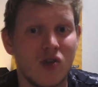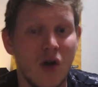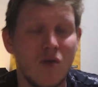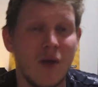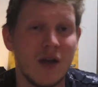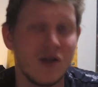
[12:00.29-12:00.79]

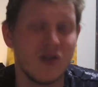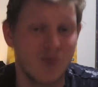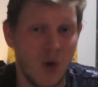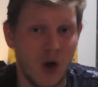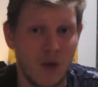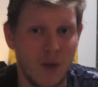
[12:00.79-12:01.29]
many
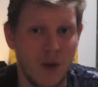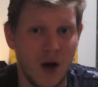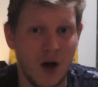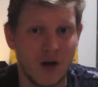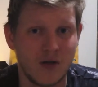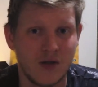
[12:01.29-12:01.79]
smaller
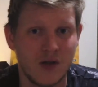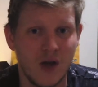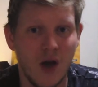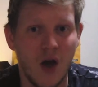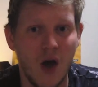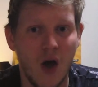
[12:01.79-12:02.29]
parks
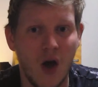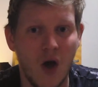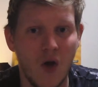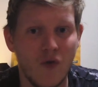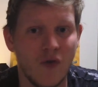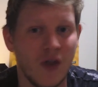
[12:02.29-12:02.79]

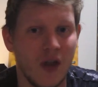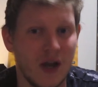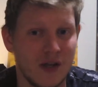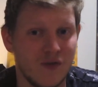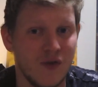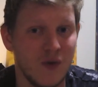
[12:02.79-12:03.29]
over the last
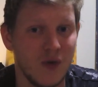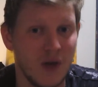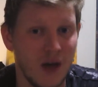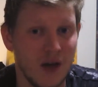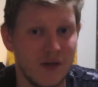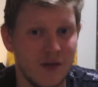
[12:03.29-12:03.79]
few
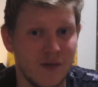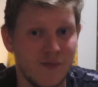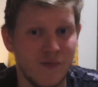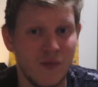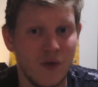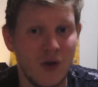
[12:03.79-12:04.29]
years,
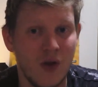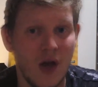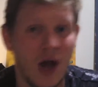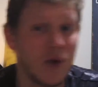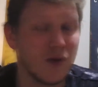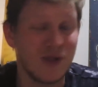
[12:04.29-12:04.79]
and
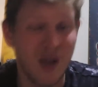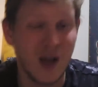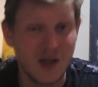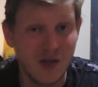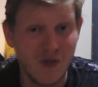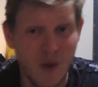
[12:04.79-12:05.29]
it will start to
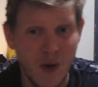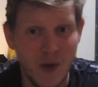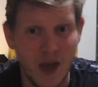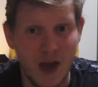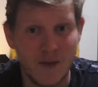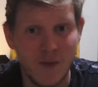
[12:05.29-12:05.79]
grow
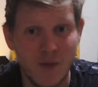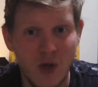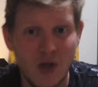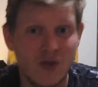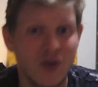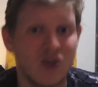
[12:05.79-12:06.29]
again
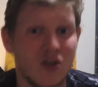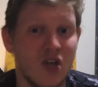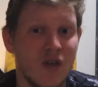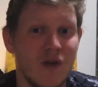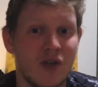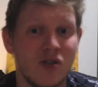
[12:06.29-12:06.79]
so that
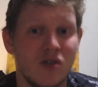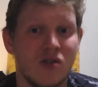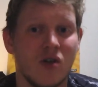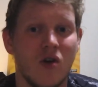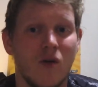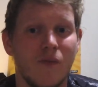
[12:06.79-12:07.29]
generations to
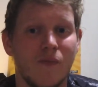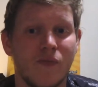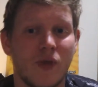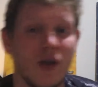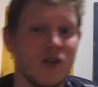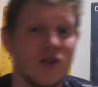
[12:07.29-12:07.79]
come
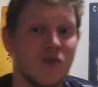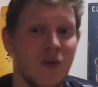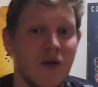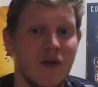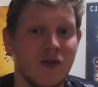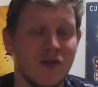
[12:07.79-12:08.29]
can
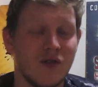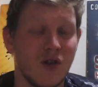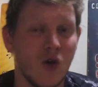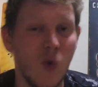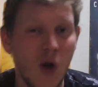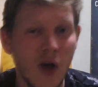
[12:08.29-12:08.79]
experience the
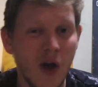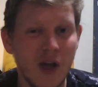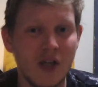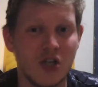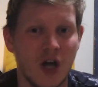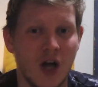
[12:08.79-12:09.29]
quirky
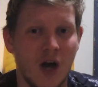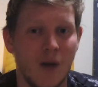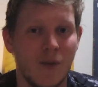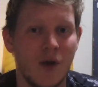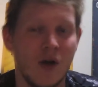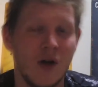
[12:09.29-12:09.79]
charm
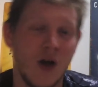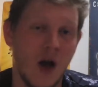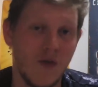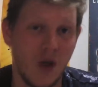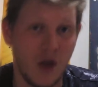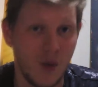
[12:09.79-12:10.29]
of
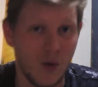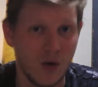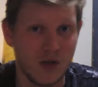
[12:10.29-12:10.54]
Lightwater